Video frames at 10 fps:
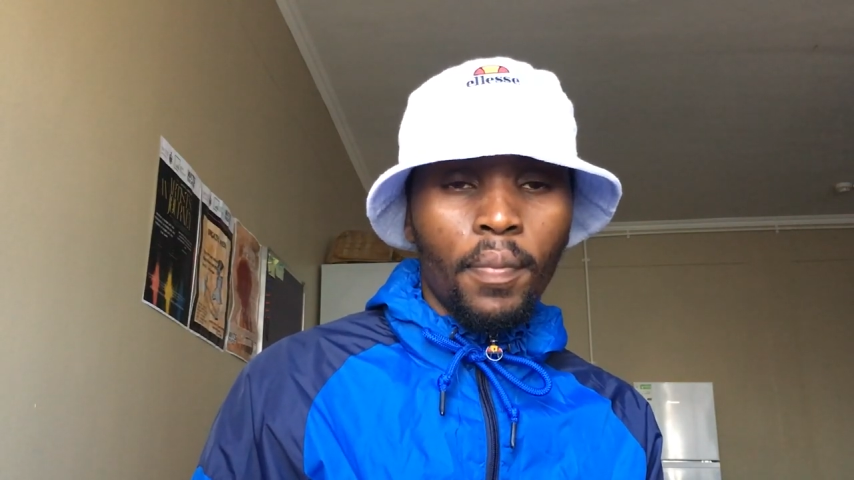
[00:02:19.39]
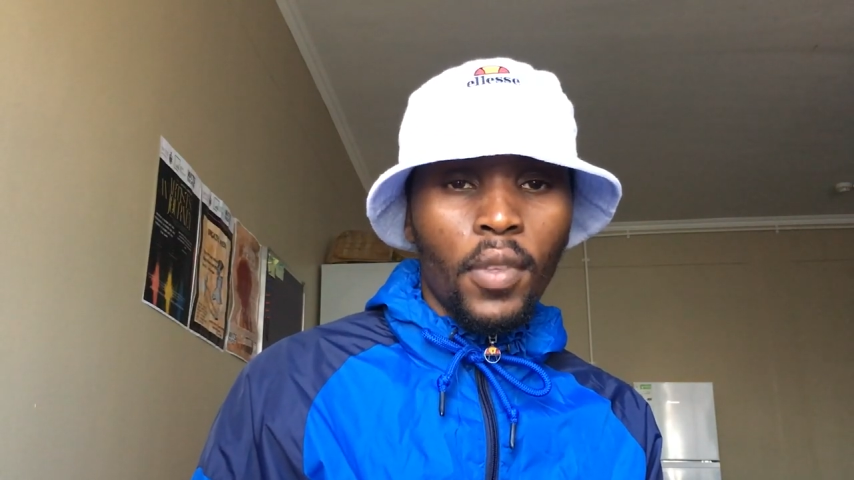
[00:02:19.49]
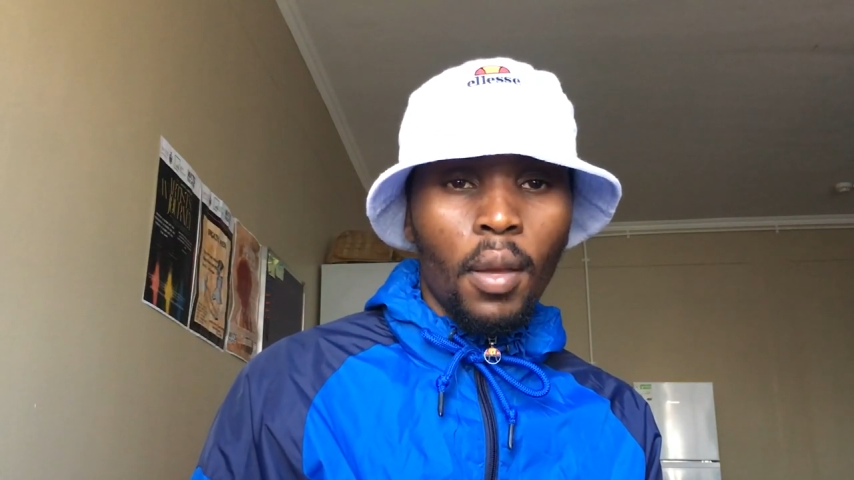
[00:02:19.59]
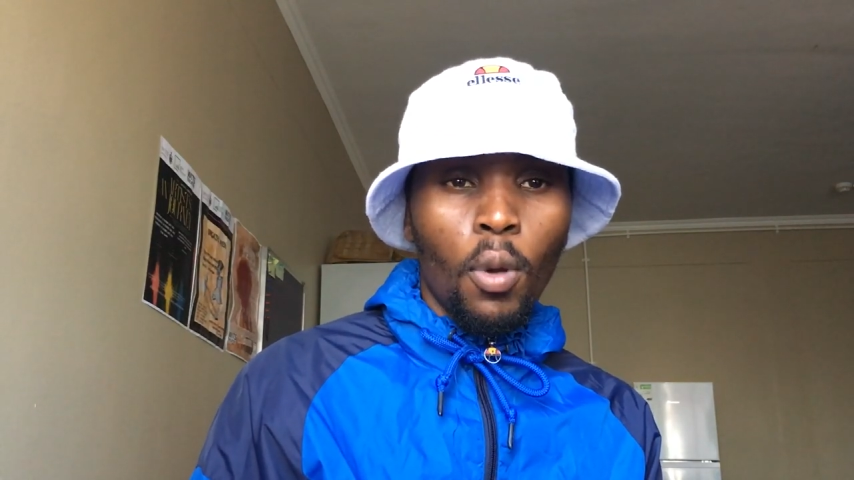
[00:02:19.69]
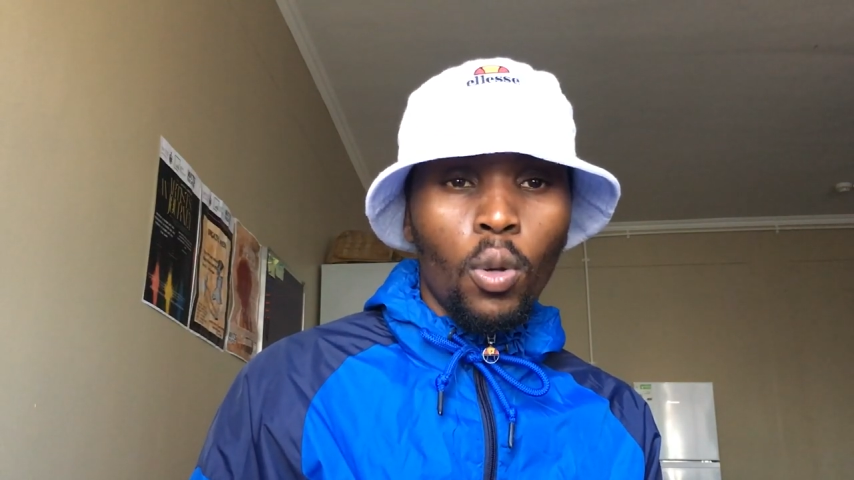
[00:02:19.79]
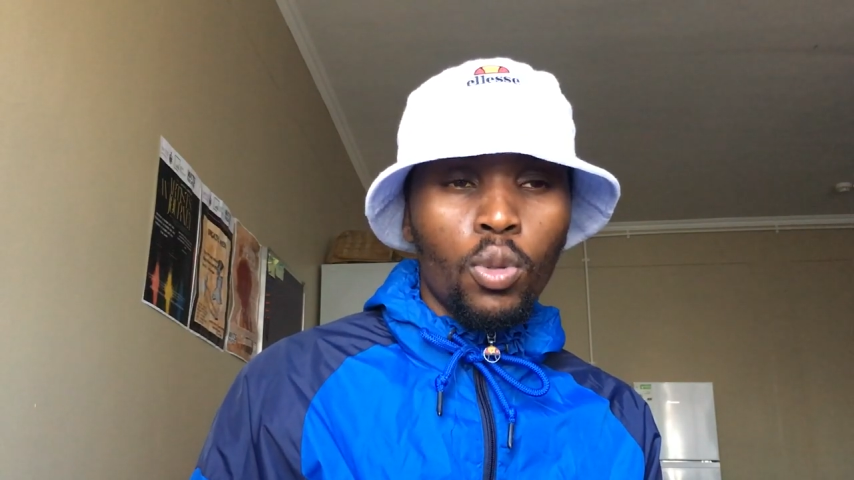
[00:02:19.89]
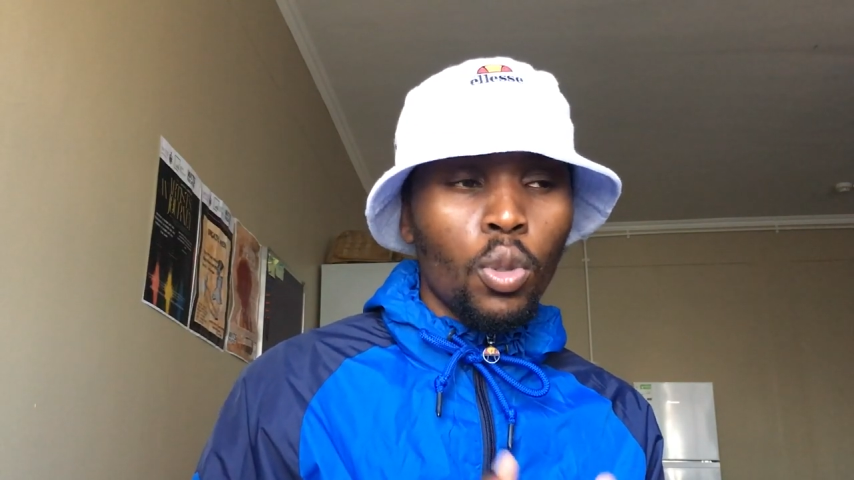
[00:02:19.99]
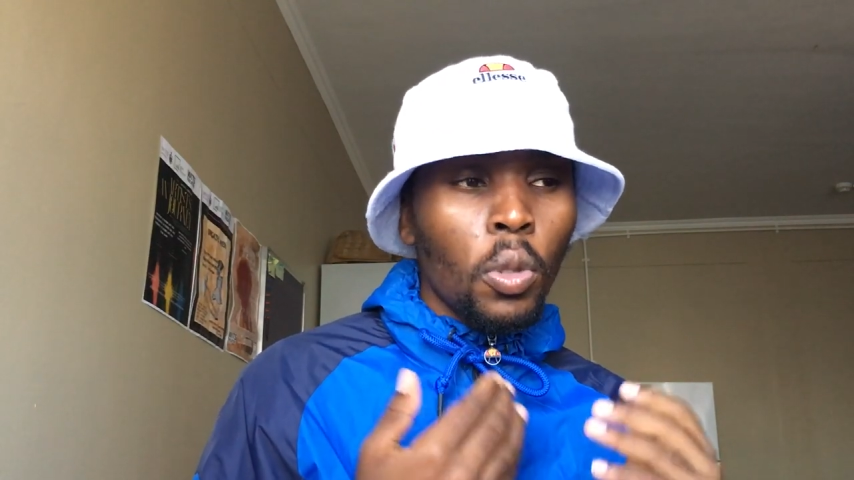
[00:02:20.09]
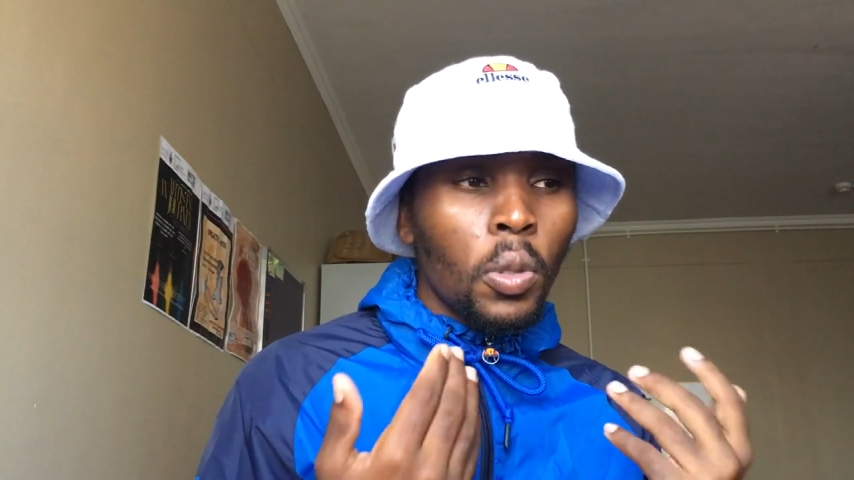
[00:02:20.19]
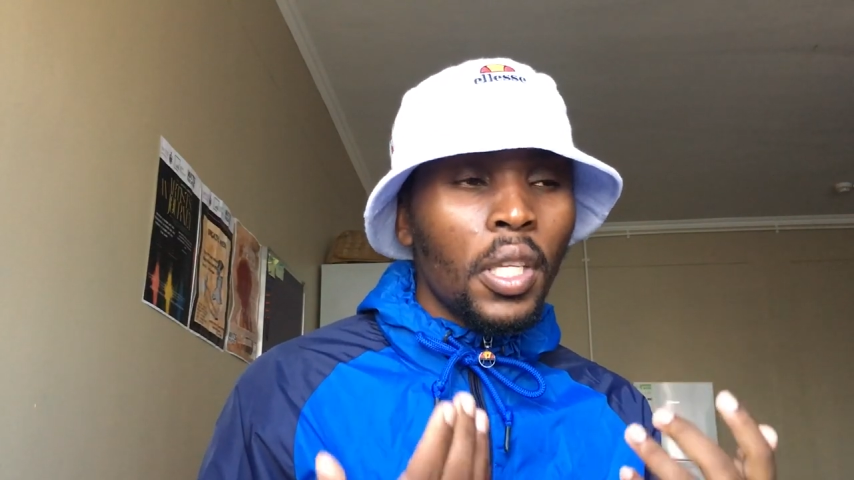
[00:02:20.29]
Yeah, but do
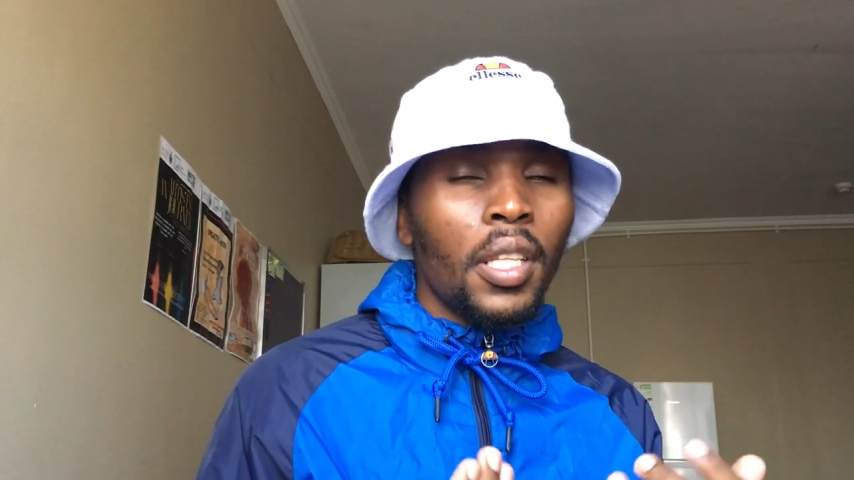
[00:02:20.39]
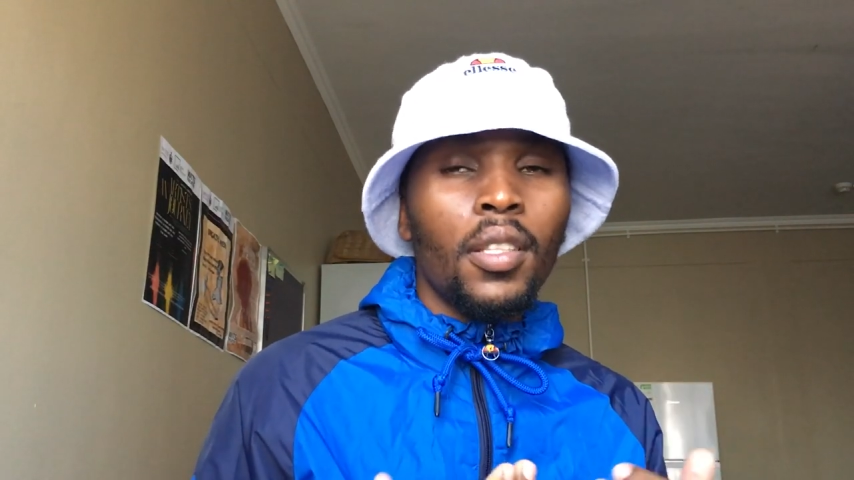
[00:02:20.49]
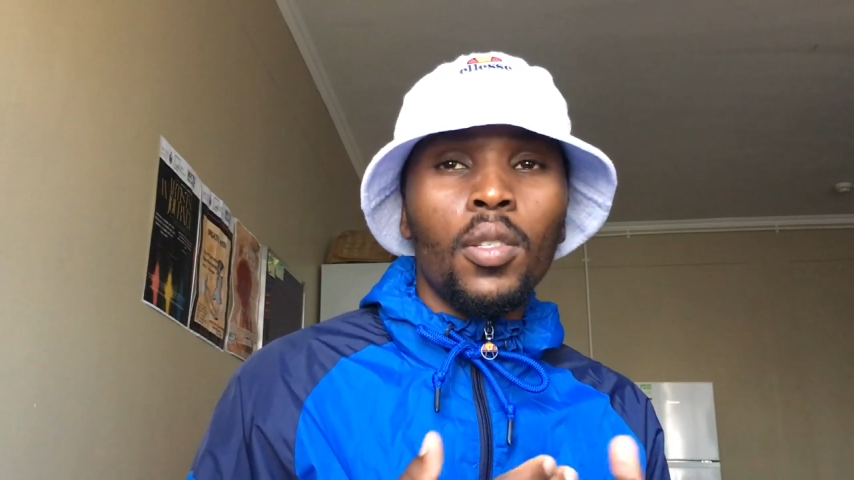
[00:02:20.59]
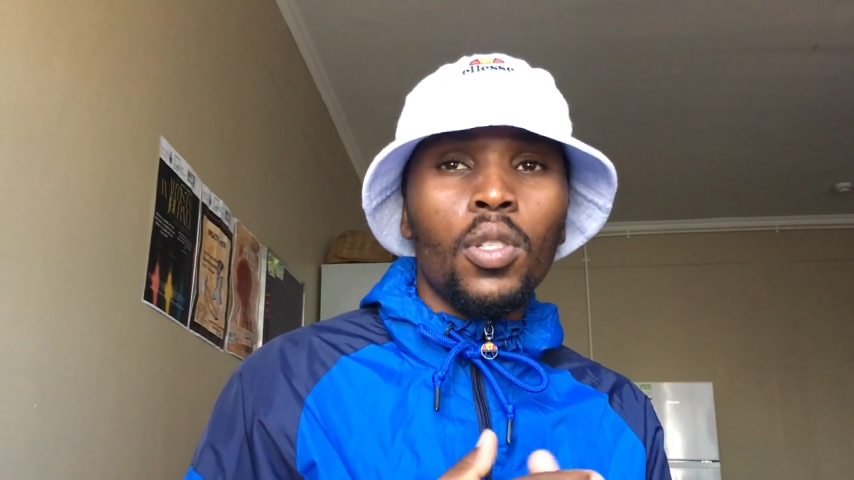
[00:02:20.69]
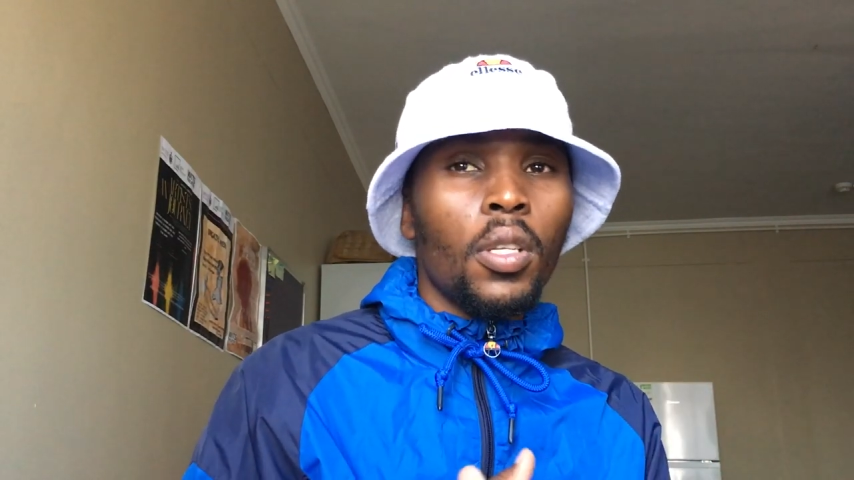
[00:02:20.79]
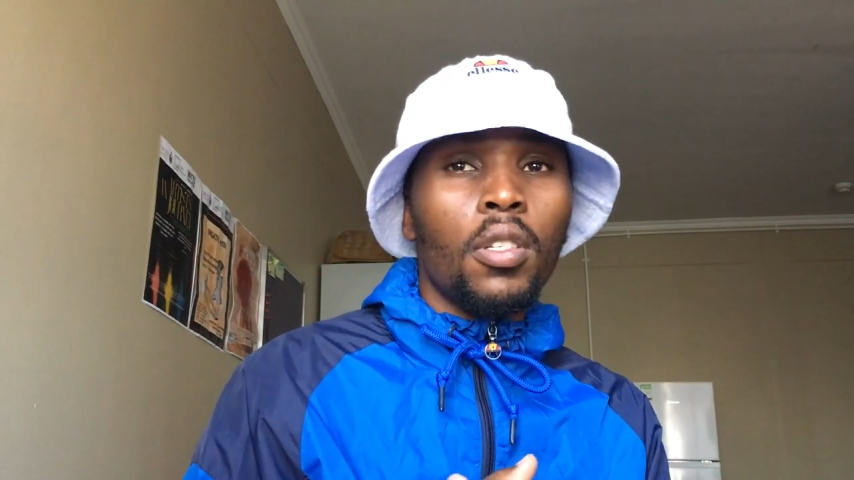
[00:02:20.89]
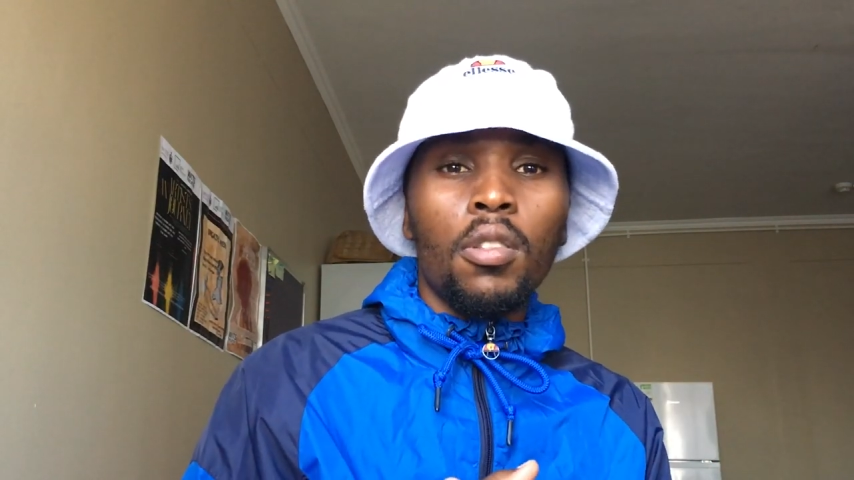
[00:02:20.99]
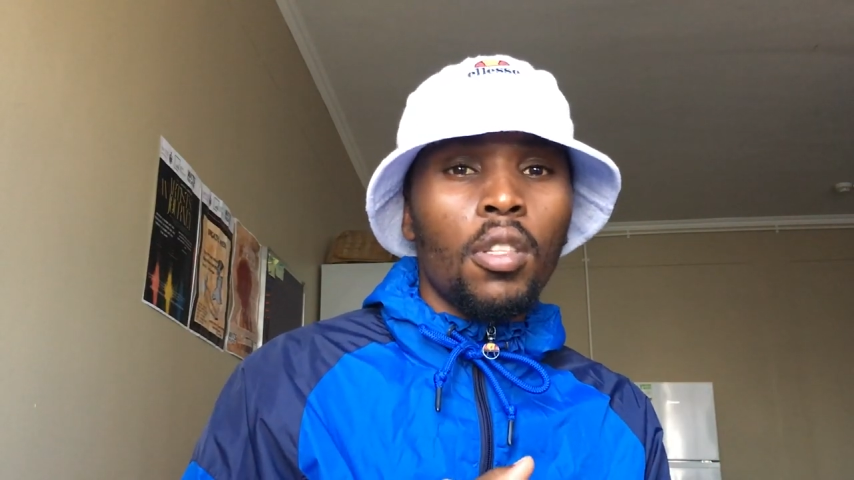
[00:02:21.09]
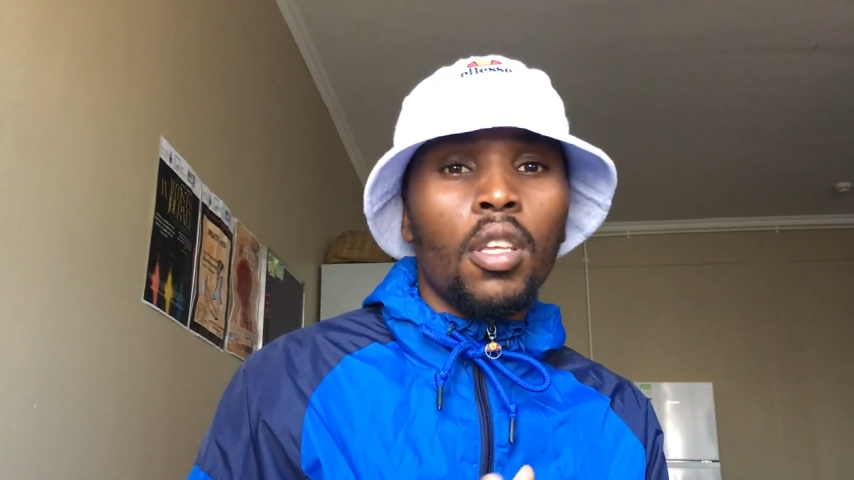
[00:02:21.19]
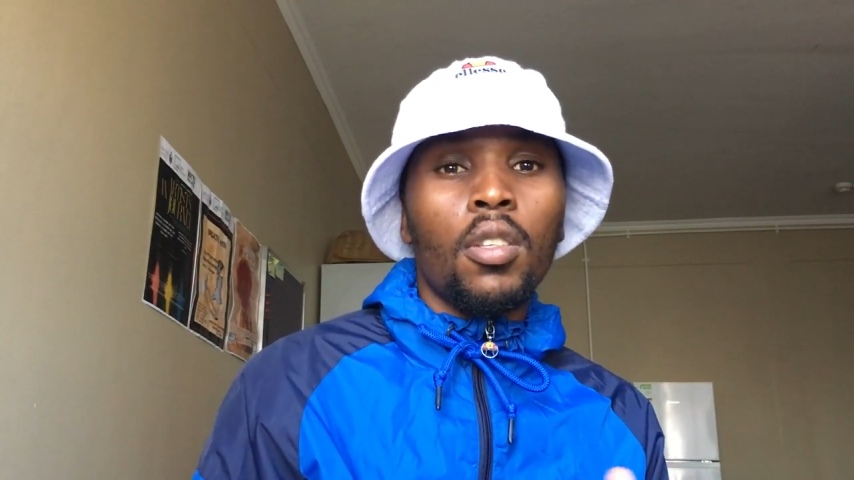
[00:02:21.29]
you need
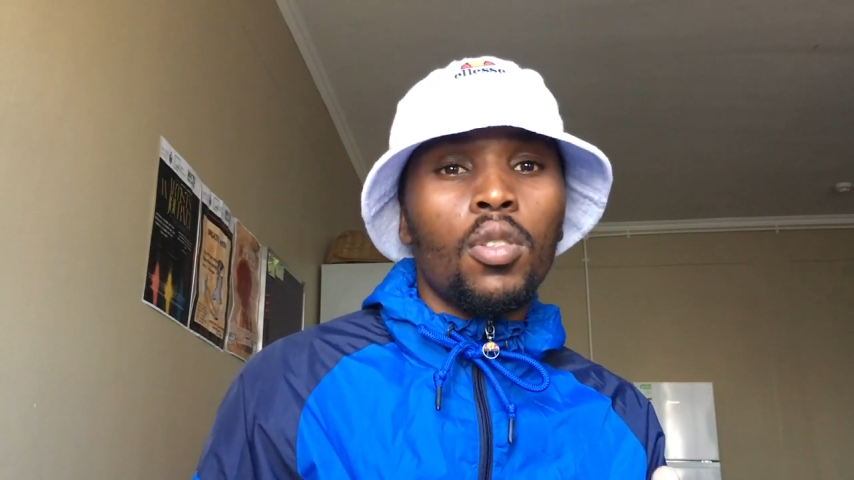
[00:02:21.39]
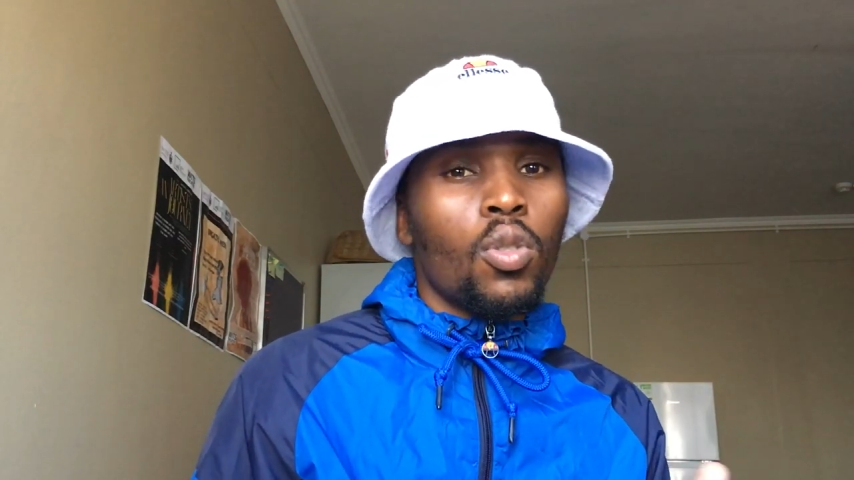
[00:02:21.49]
certain things?